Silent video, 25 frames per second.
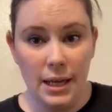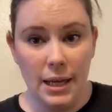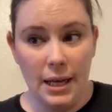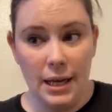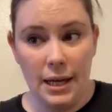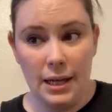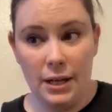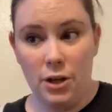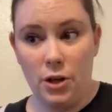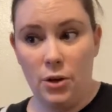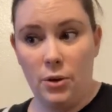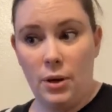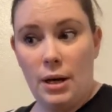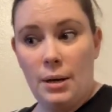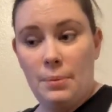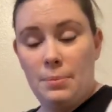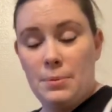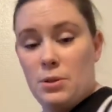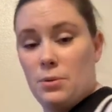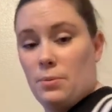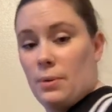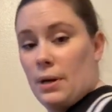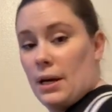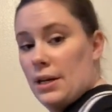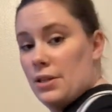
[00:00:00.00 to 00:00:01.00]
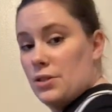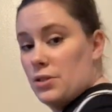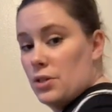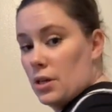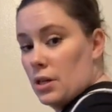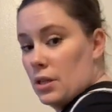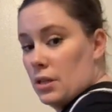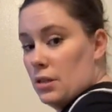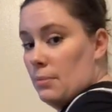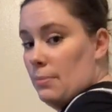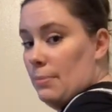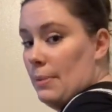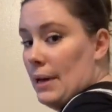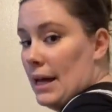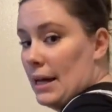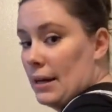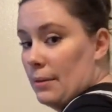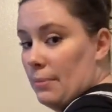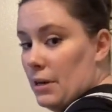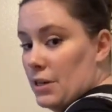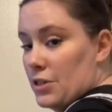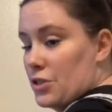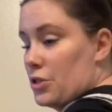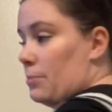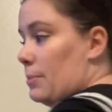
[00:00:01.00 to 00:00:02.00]
and go up to where I took the back
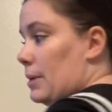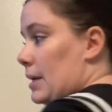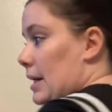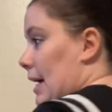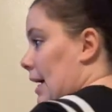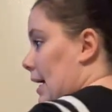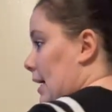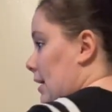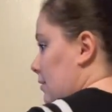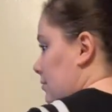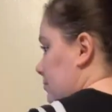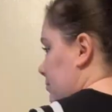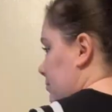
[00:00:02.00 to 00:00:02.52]
measurement at.